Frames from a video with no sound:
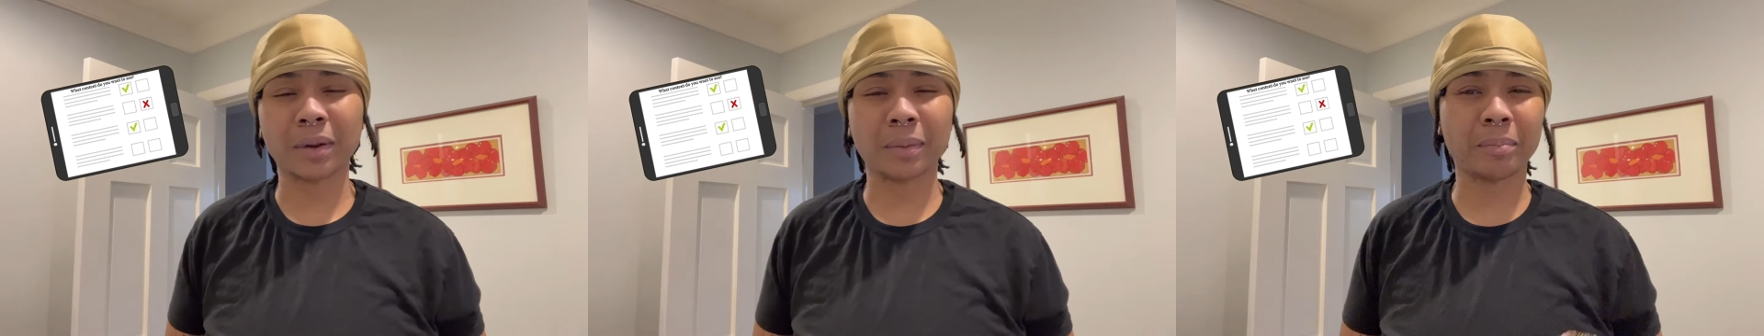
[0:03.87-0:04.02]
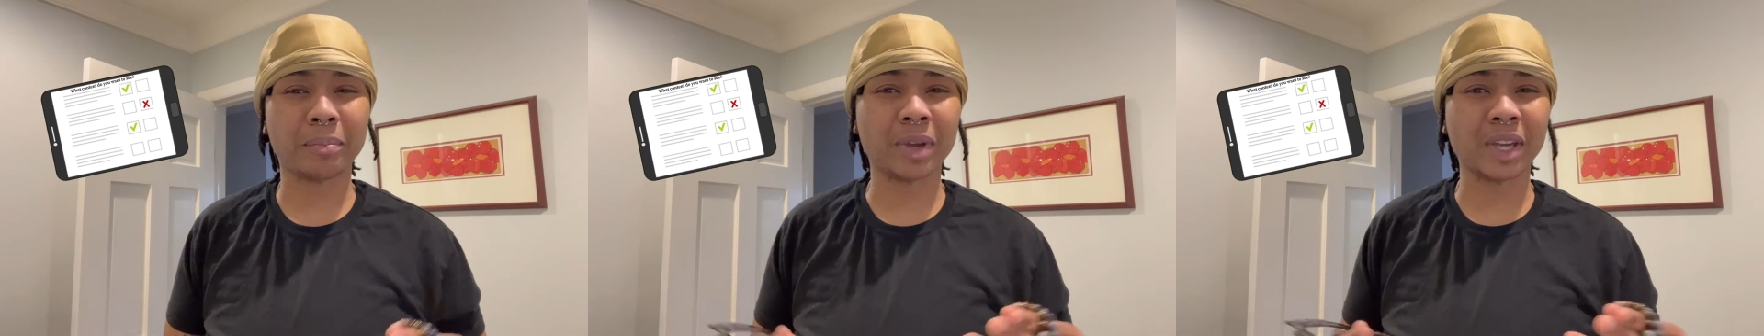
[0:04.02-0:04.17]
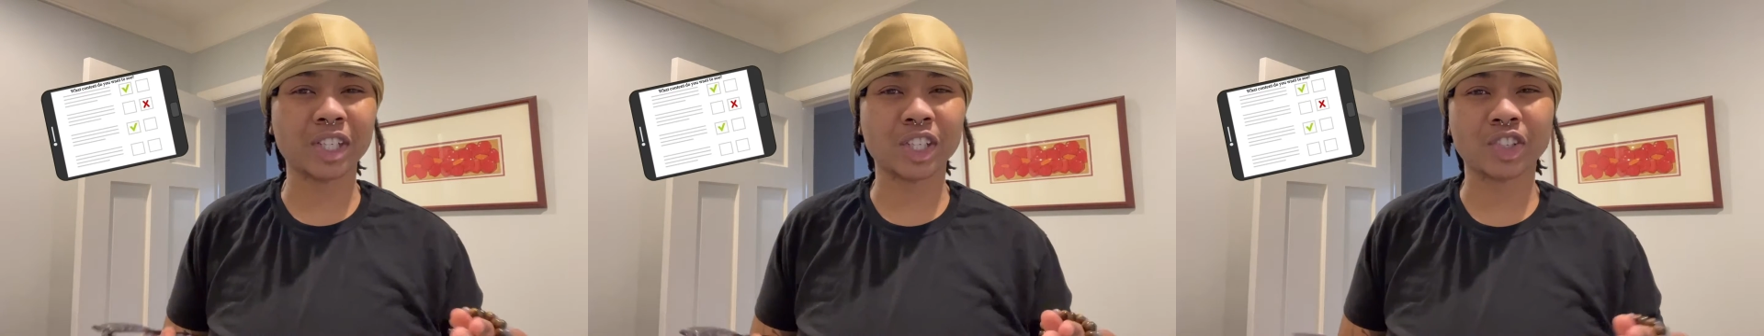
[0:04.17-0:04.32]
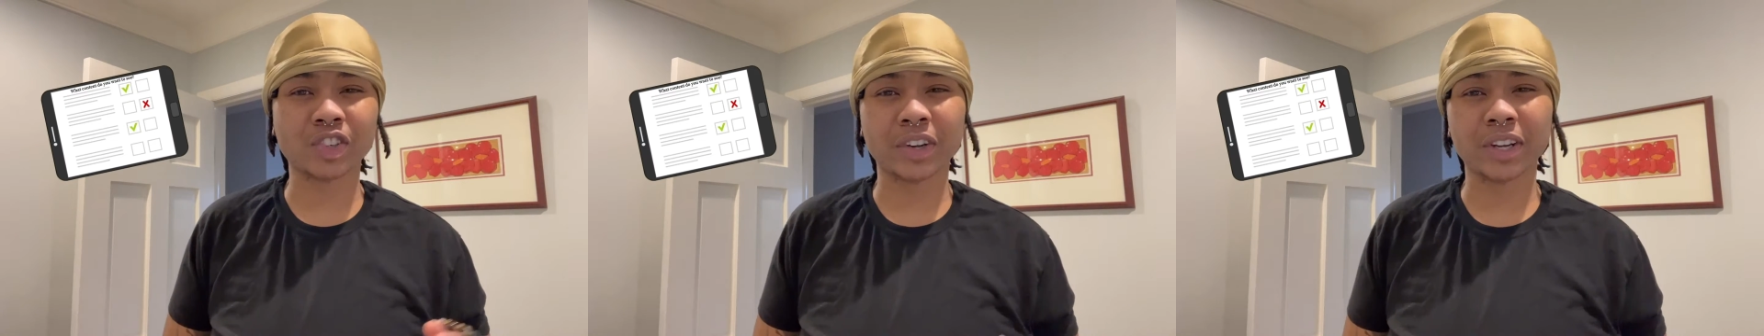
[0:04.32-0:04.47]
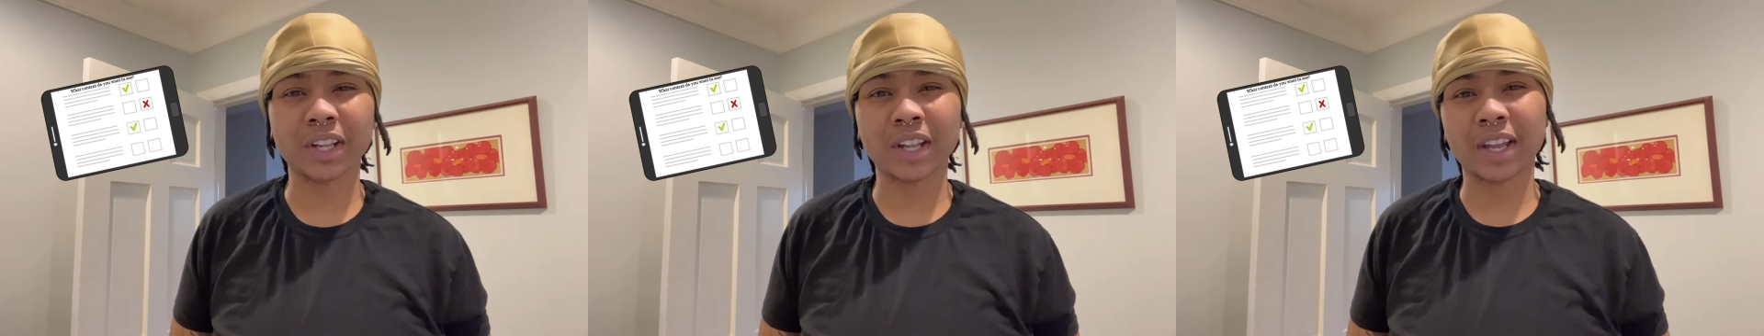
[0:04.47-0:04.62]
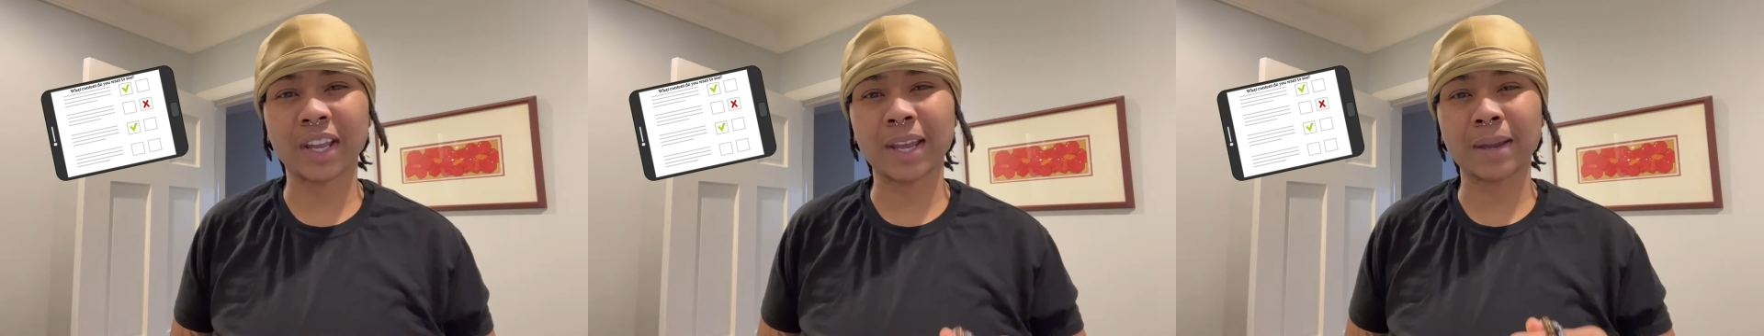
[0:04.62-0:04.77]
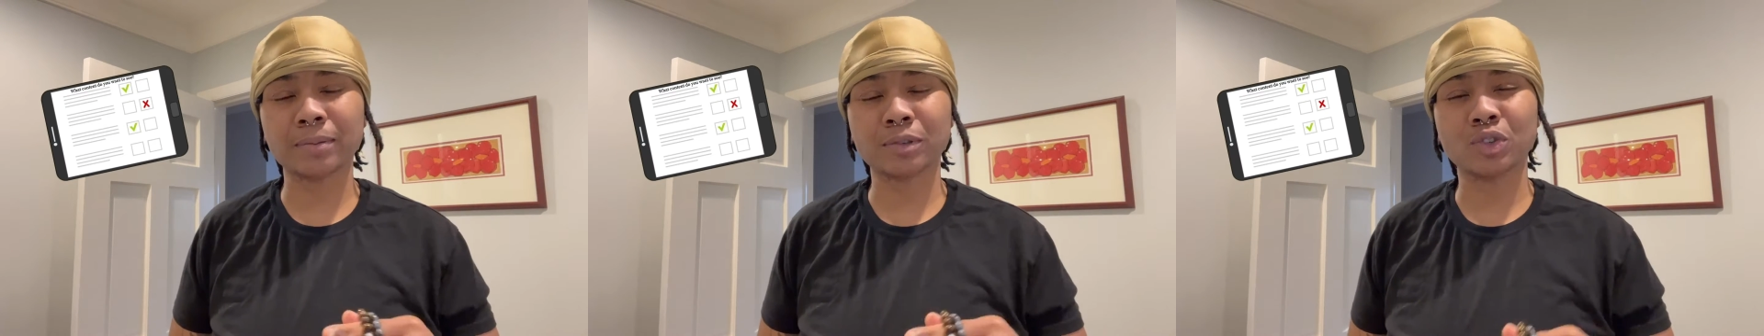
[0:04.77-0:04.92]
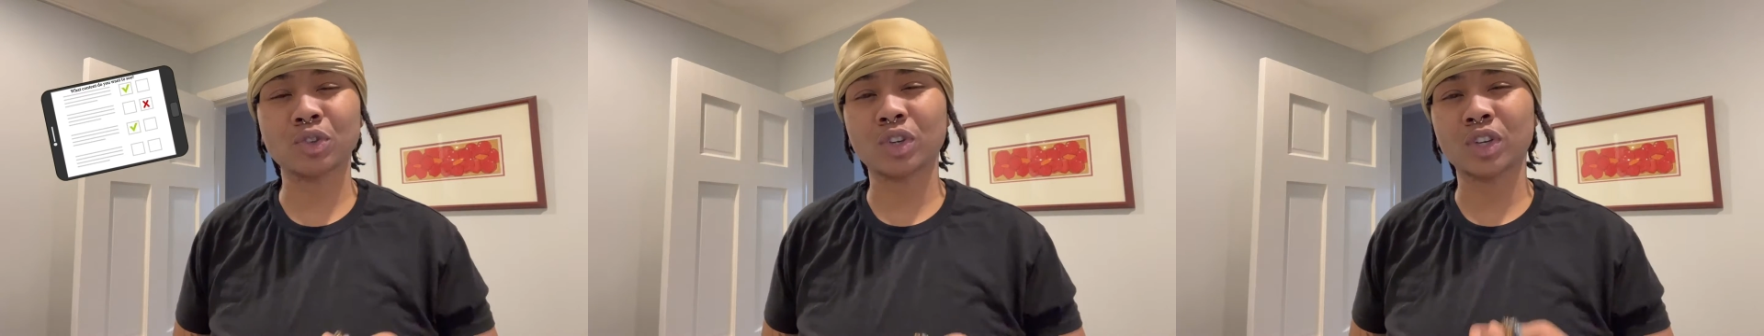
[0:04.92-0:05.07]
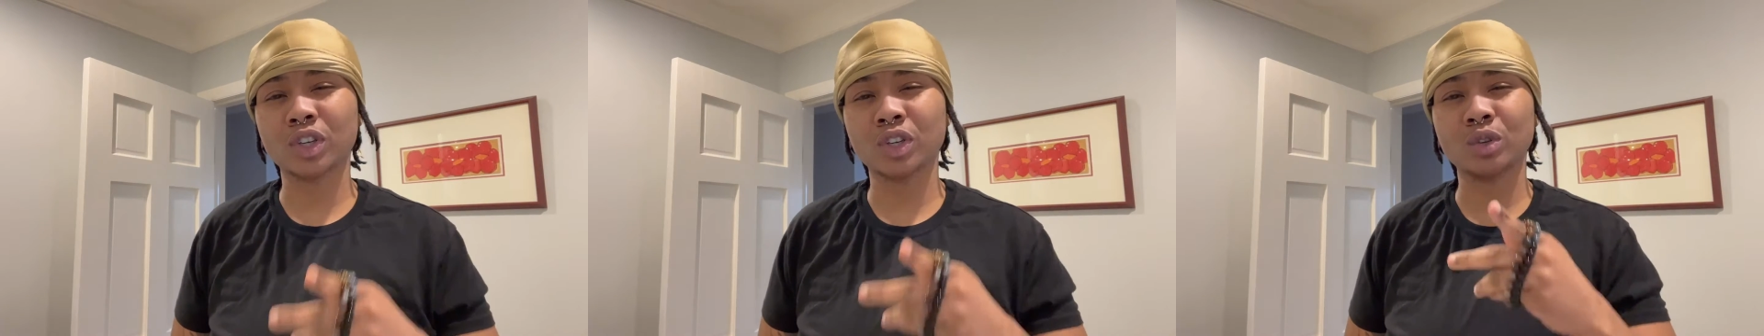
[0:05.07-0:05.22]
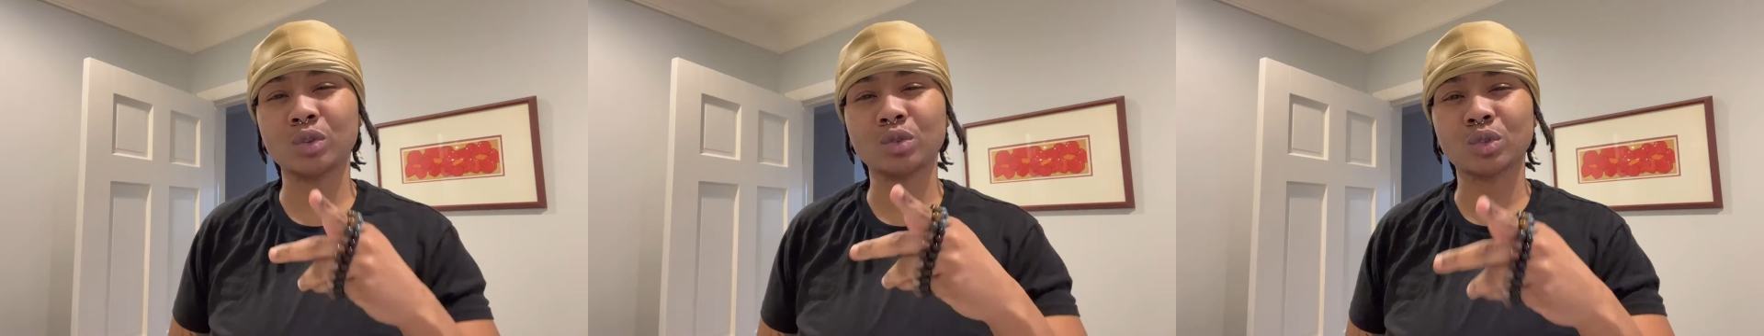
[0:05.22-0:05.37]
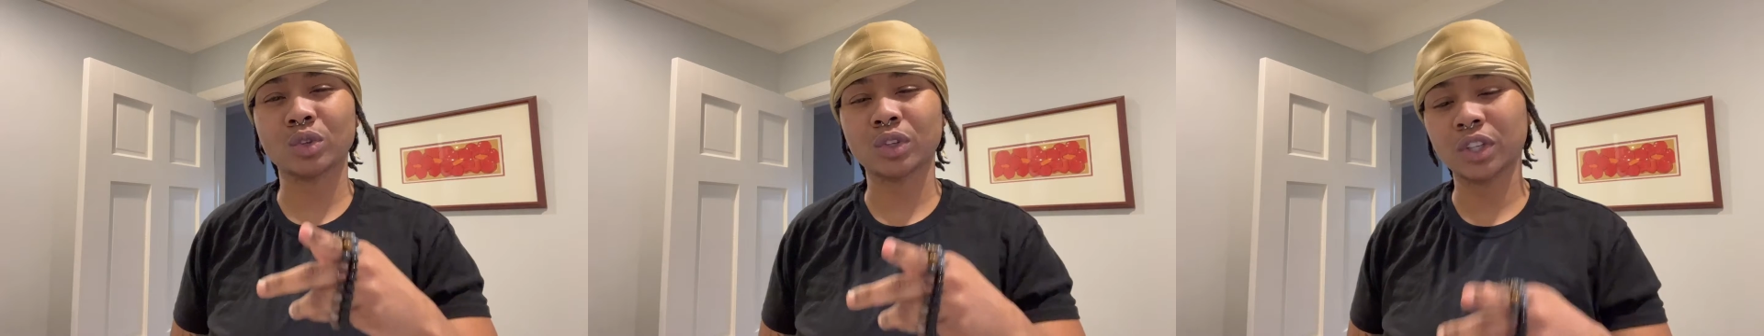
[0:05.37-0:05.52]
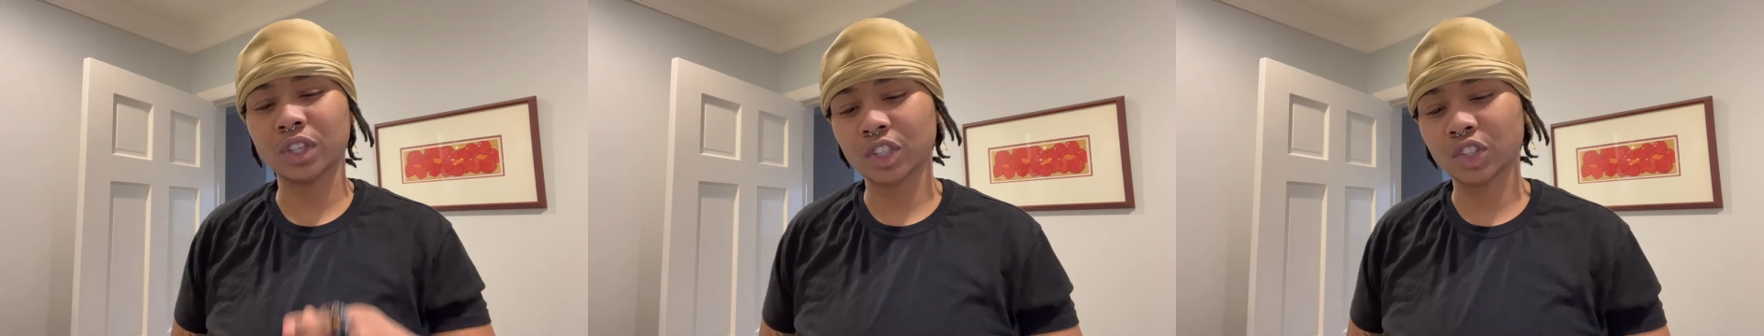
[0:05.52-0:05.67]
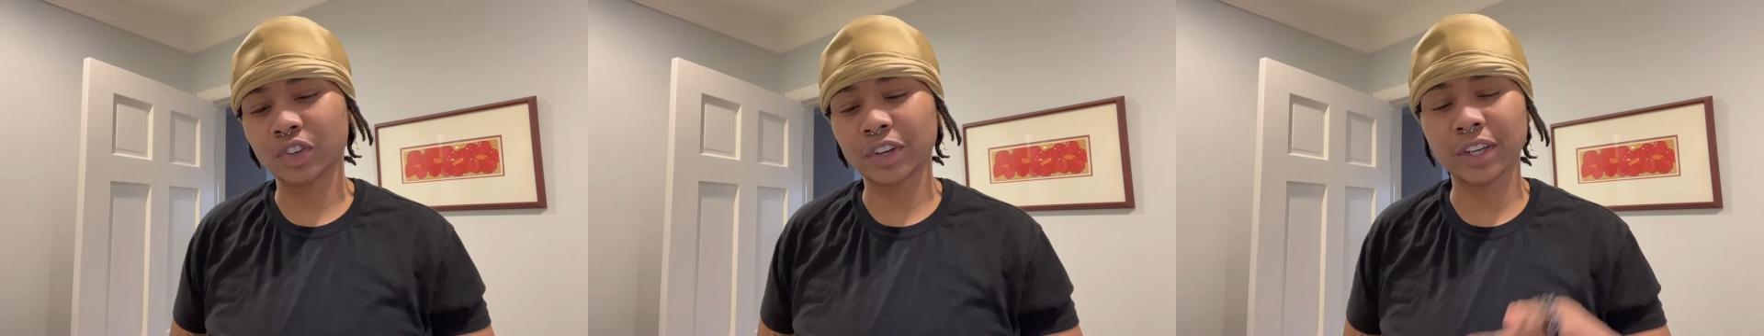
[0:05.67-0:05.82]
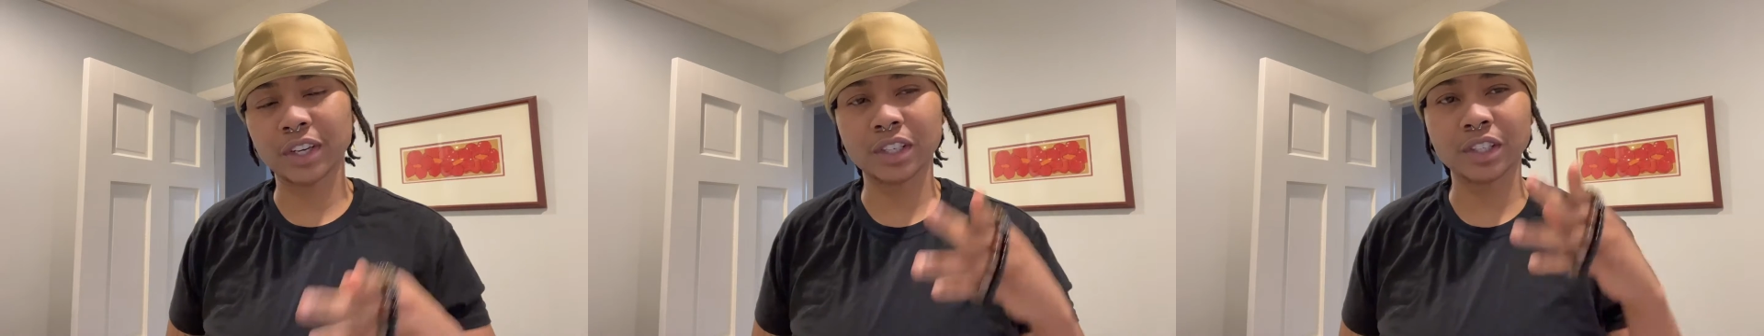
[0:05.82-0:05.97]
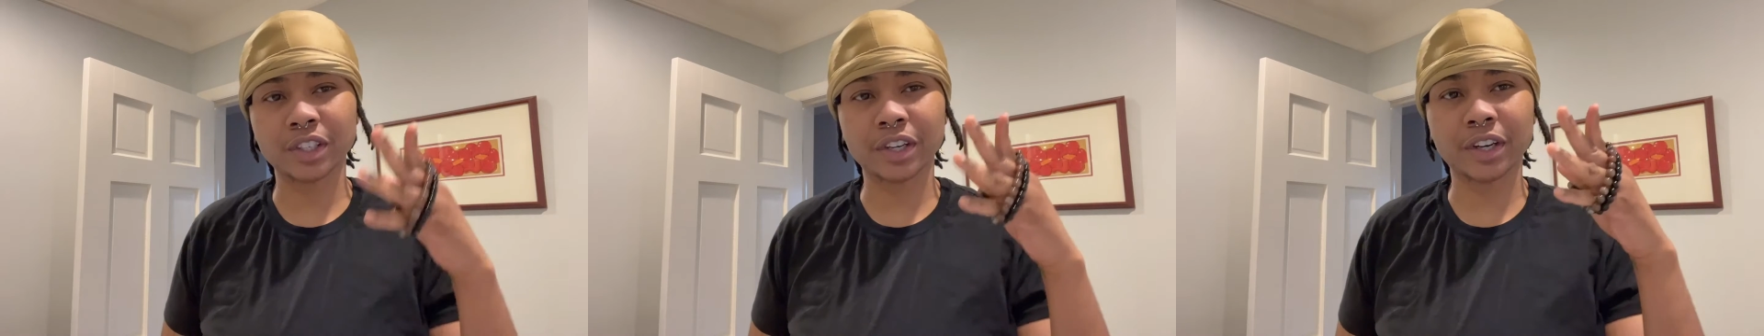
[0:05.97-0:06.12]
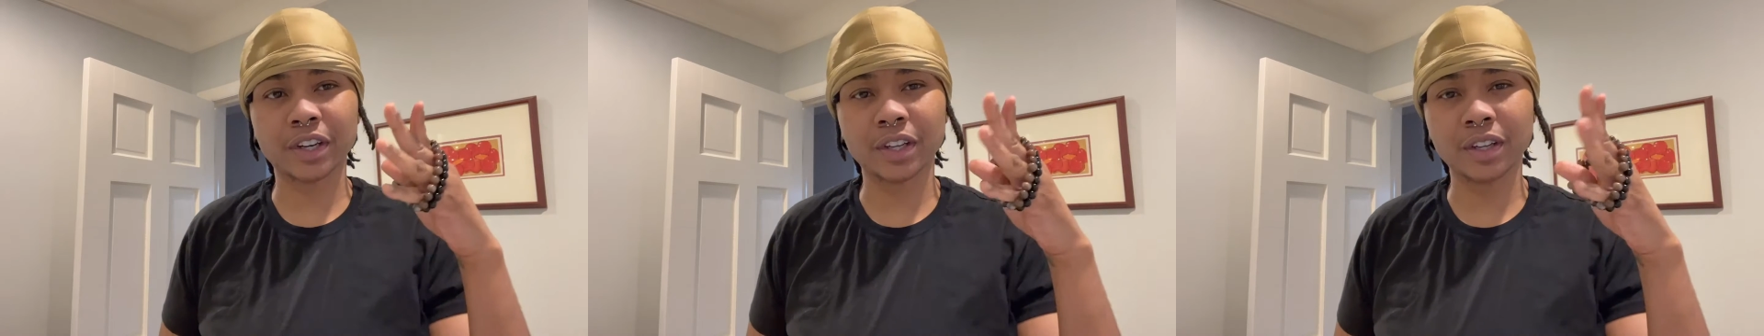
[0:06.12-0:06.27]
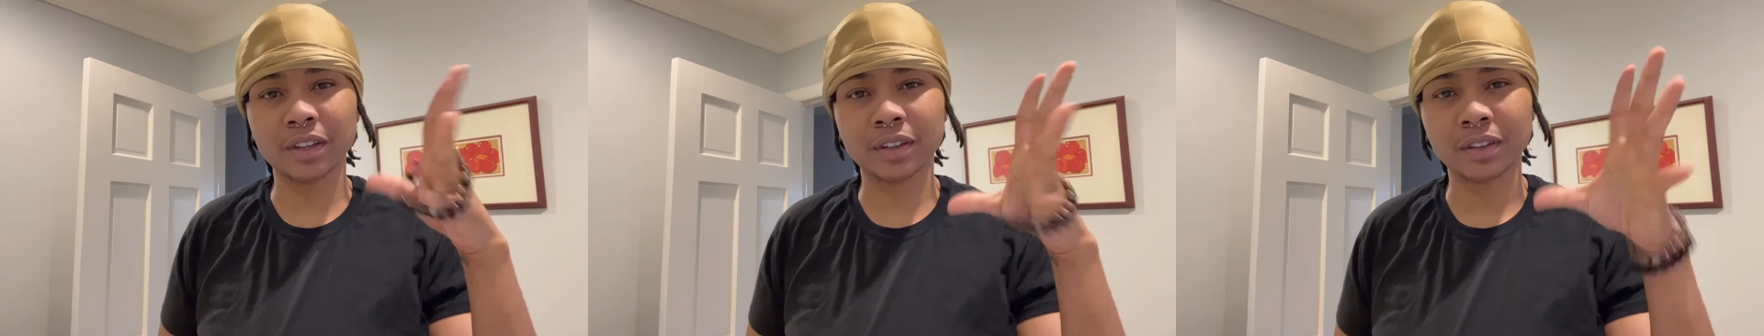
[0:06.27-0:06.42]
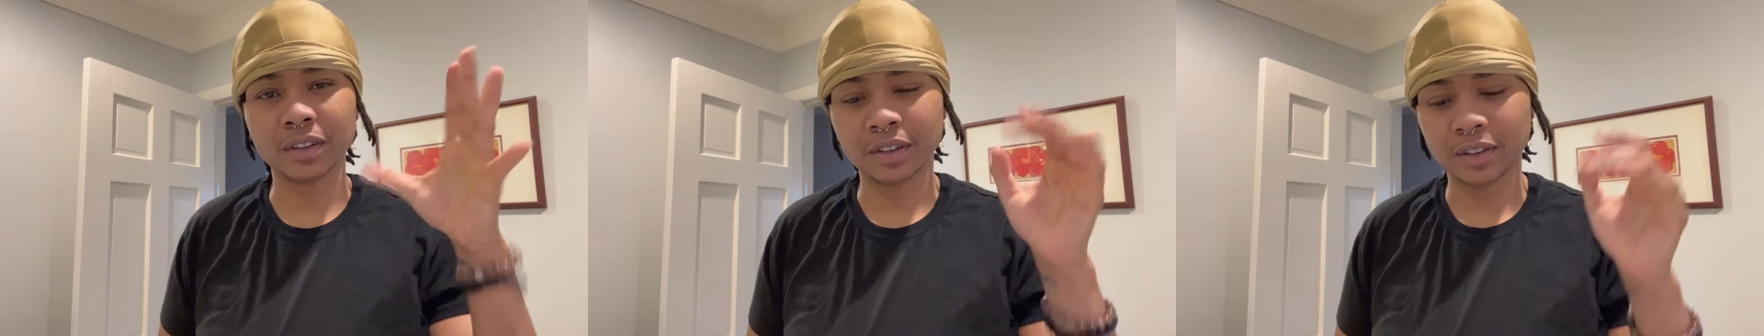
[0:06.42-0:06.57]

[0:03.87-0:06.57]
the best trading apps you can use on your trading journey.